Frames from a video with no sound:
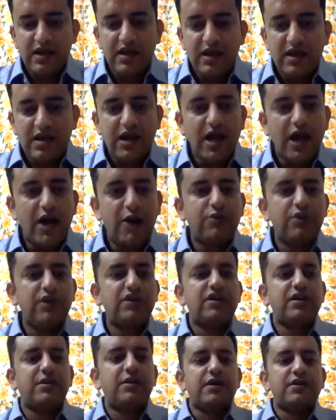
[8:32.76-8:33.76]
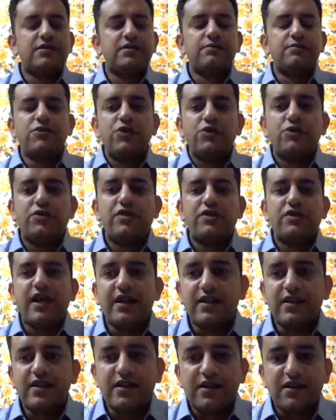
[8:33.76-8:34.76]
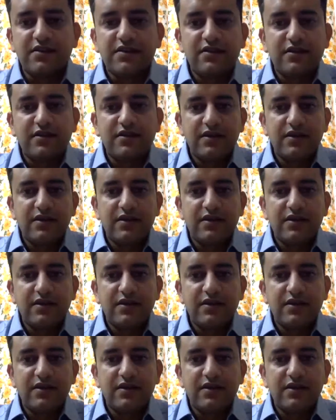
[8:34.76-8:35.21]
how did Tamatem use analytics